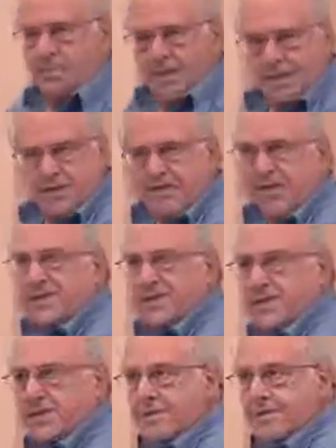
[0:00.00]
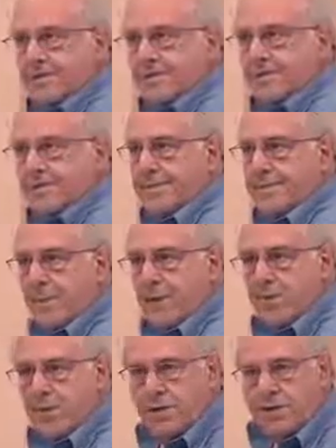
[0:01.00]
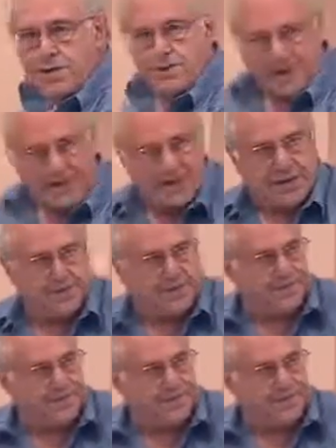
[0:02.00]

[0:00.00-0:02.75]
Mr. Fix-It. He would fix it.